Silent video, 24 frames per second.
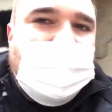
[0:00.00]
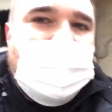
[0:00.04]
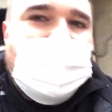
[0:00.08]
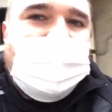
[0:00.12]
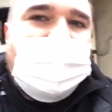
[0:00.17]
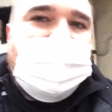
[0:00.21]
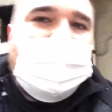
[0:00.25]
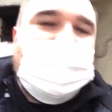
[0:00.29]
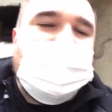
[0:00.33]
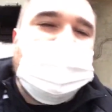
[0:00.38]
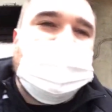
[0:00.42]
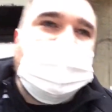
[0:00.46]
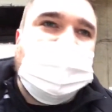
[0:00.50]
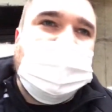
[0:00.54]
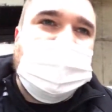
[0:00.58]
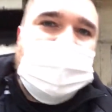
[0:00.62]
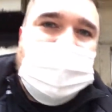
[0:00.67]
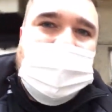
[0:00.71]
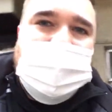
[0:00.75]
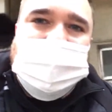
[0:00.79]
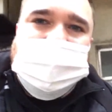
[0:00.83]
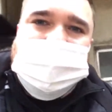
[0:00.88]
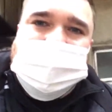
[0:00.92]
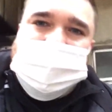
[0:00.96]
And until
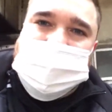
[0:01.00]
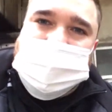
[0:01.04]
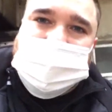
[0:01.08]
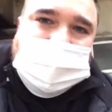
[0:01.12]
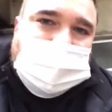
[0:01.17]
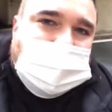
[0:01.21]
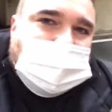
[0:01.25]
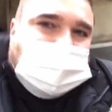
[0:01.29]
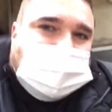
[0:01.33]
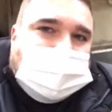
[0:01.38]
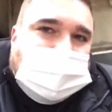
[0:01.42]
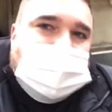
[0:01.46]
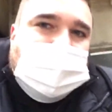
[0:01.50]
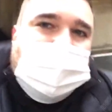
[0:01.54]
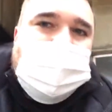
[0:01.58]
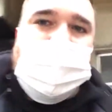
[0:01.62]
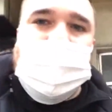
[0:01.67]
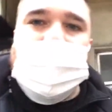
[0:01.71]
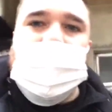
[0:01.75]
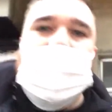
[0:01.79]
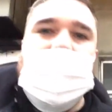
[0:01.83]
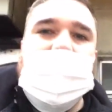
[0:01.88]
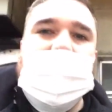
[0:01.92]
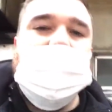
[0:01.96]
then,
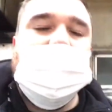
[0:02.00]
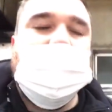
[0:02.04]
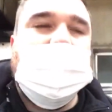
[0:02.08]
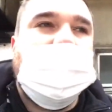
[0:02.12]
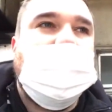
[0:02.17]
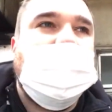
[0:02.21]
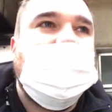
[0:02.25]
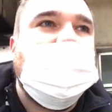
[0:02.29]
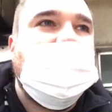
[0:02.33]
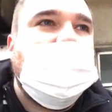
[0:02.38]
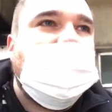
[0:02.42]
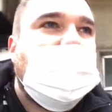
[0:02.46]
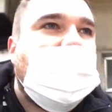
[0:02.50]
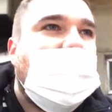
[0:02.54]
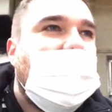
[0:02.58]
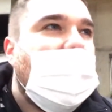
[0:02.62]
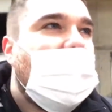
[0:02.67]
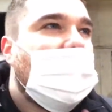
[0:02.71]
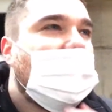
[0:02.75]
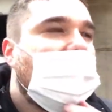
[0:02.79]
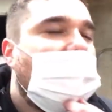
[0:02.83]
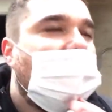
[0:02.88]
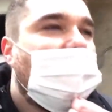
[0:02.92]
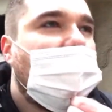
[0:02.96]
I
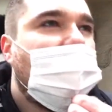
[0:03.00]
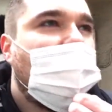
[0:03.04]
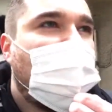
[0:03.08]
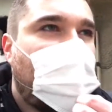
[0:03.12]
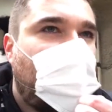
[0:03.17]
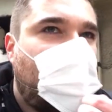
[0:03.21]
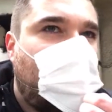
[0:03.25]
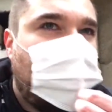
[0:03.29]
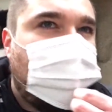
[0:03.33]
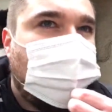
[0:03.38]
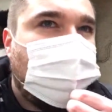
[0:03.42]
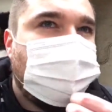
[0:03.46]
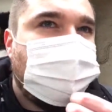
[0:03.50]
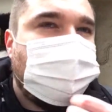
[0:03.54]
had never been there.